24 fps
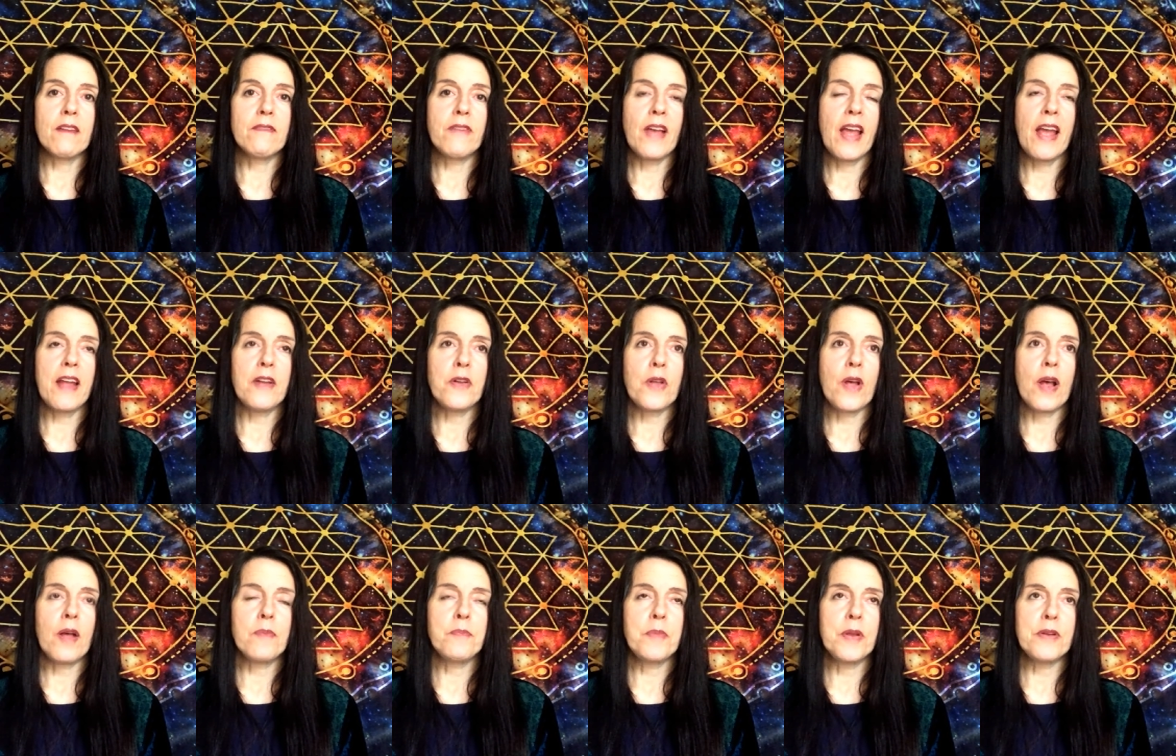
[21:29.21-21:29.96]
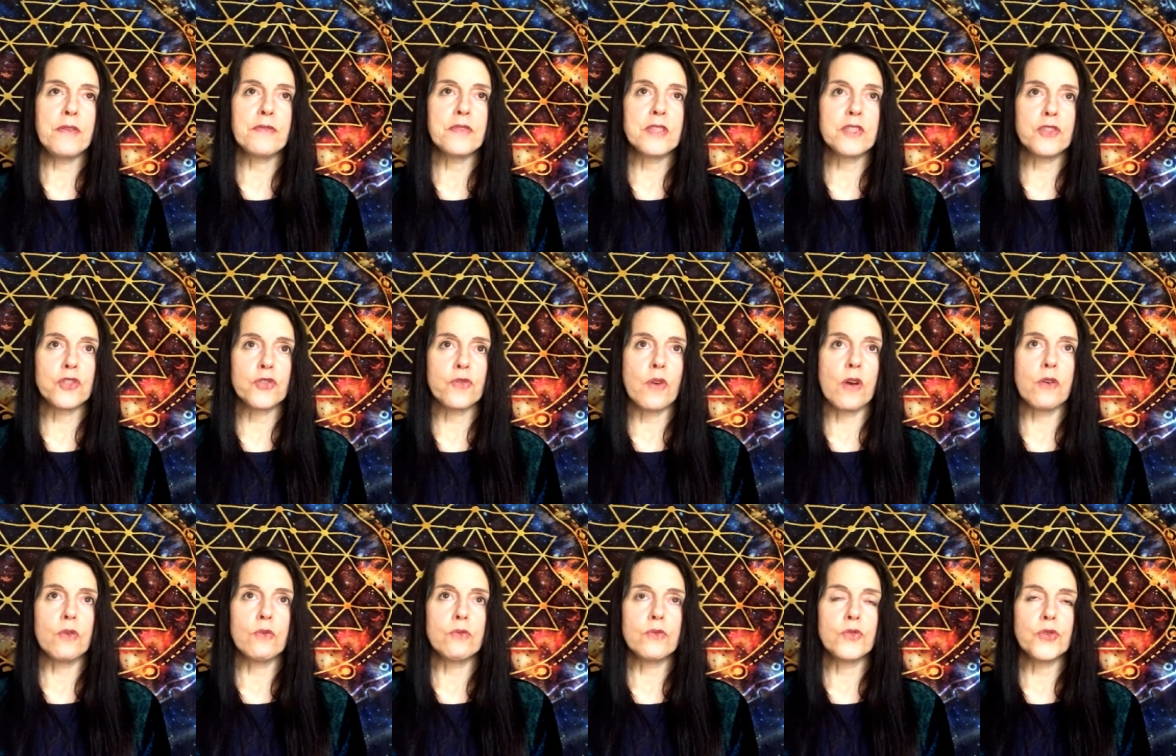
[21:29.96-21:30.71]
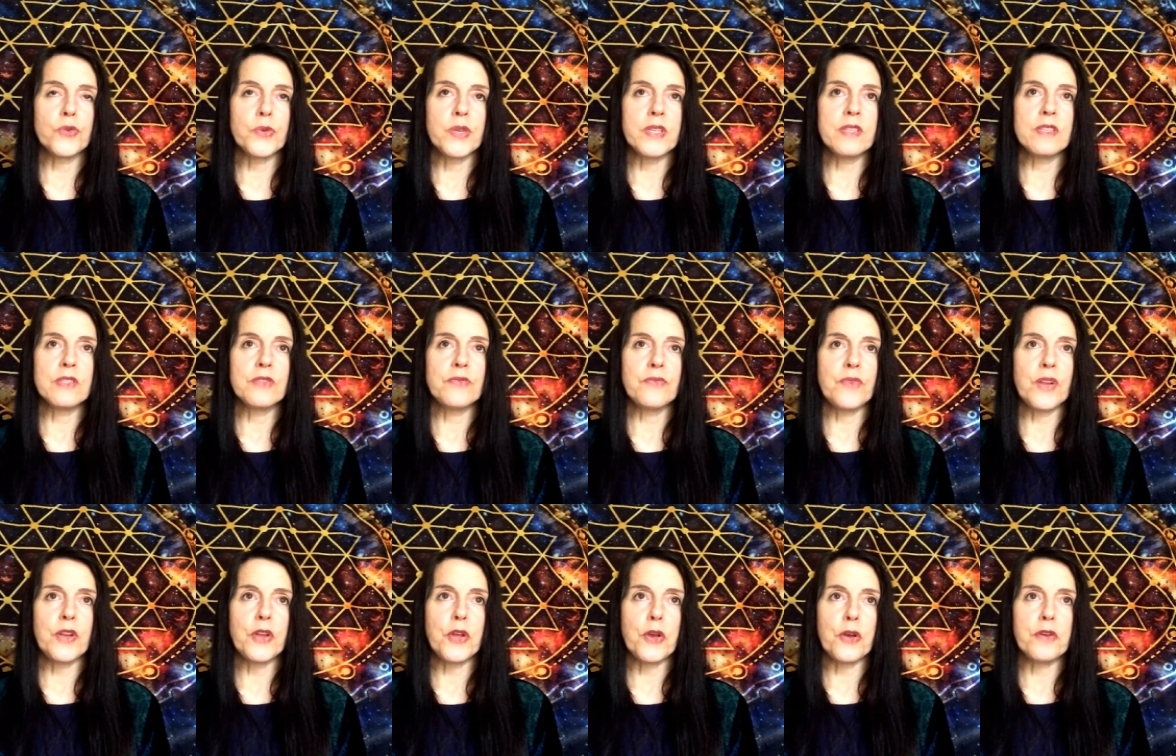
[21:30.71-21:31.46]
I've had a bit of a struggle doing this
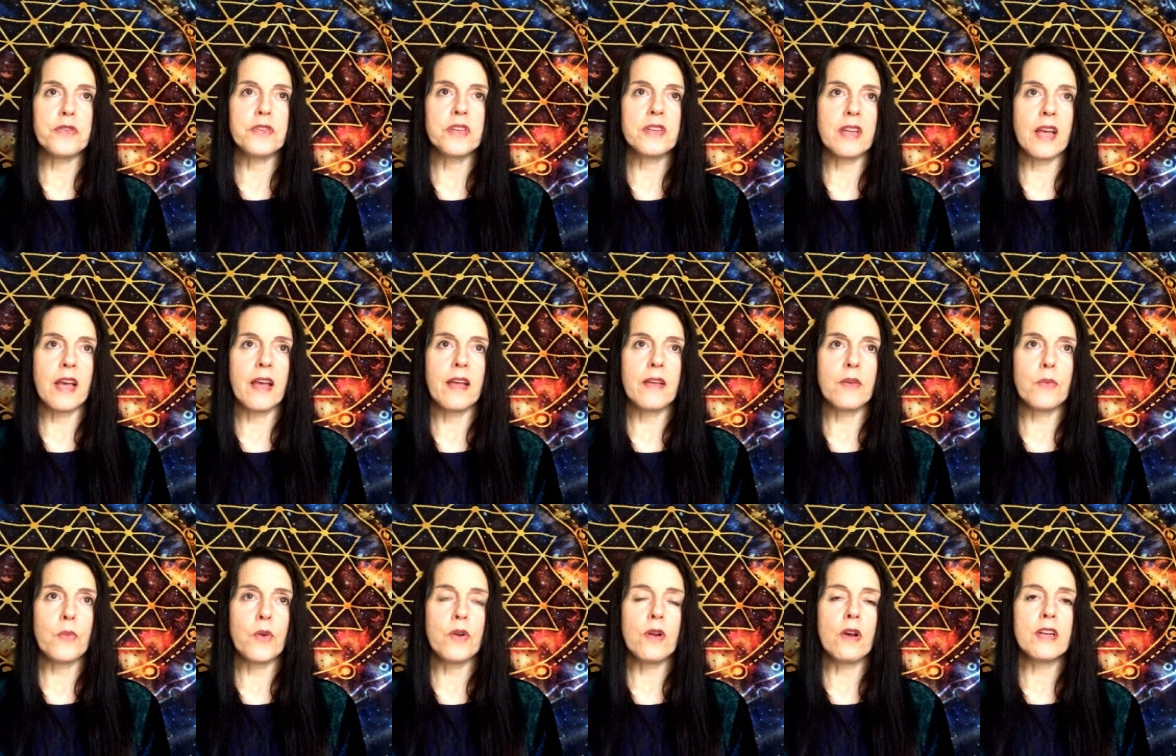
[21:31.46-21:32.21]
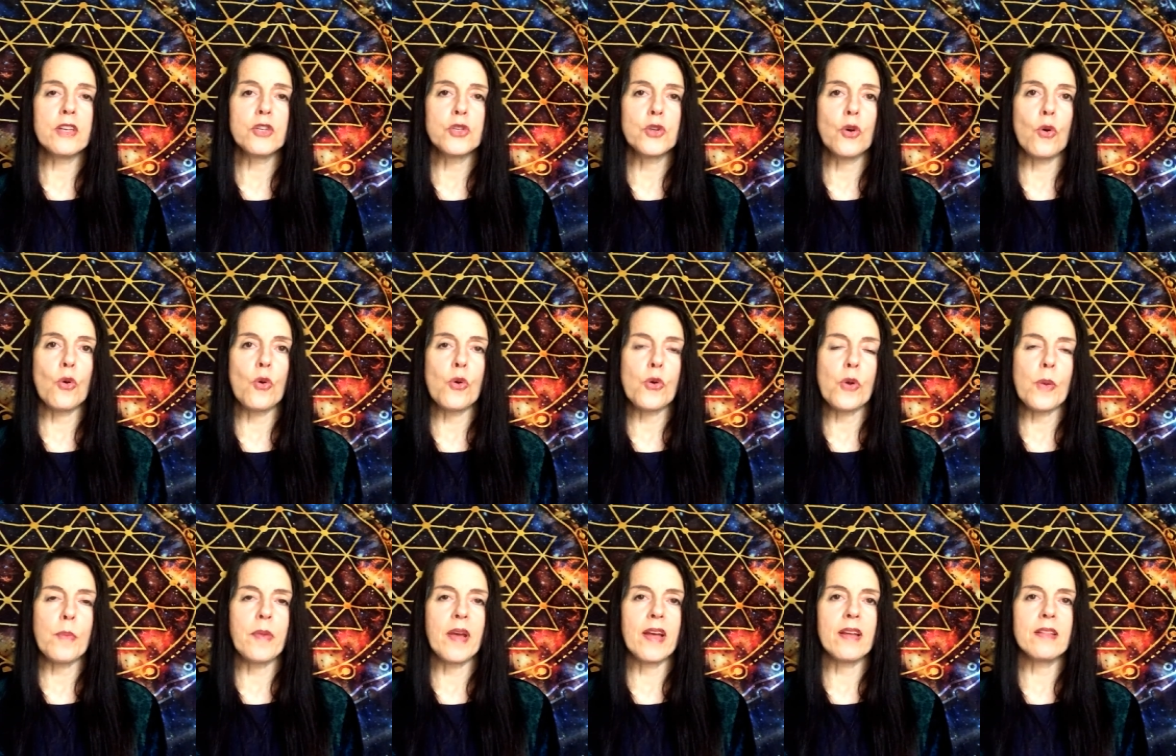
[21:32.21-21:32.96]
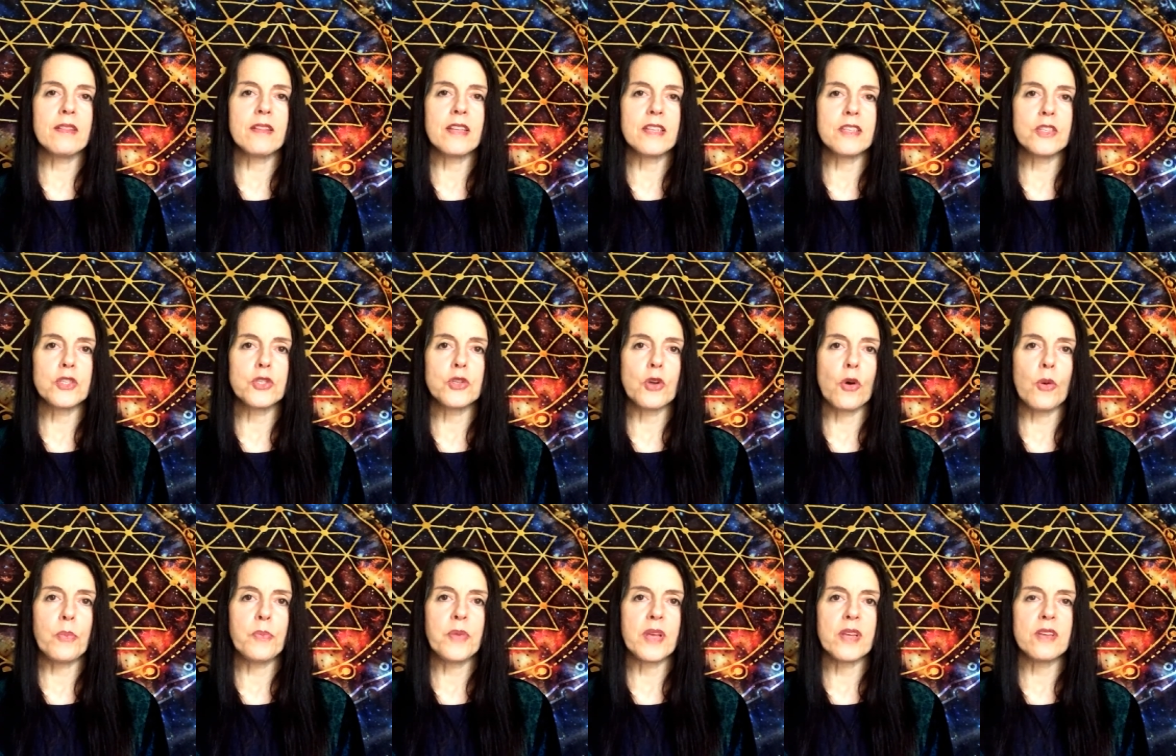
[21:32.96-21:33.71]
video today. When I talk about these
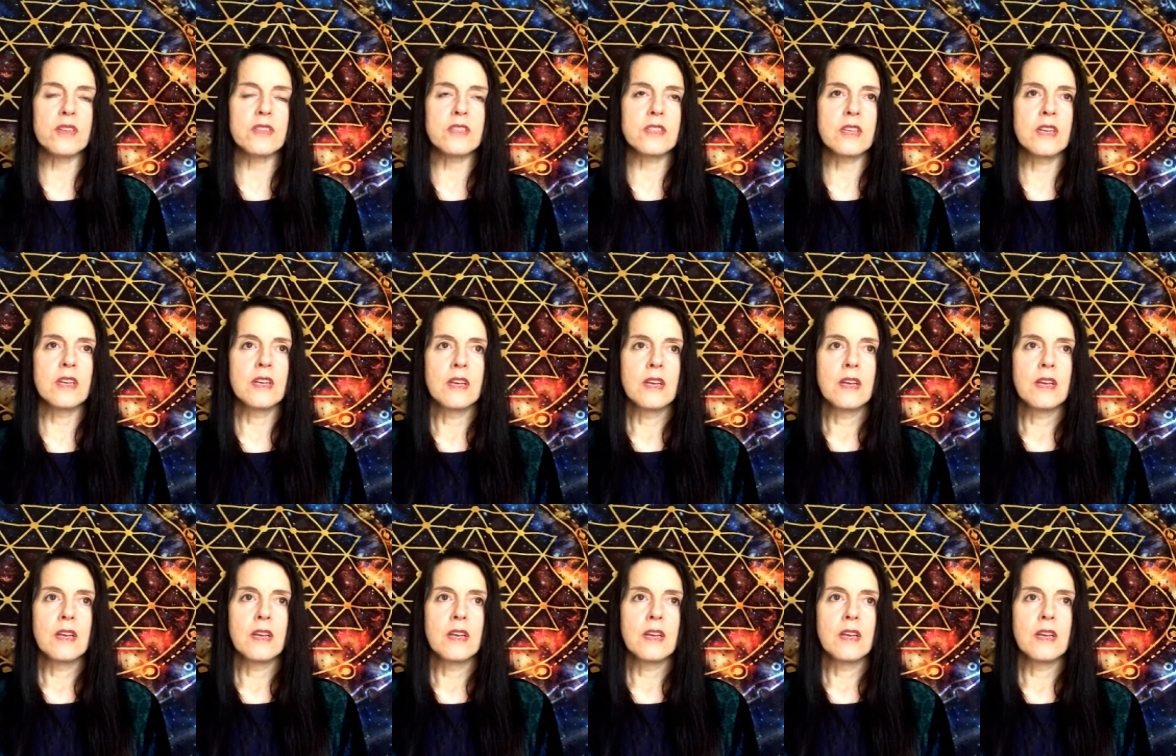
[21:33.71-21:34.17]
topics,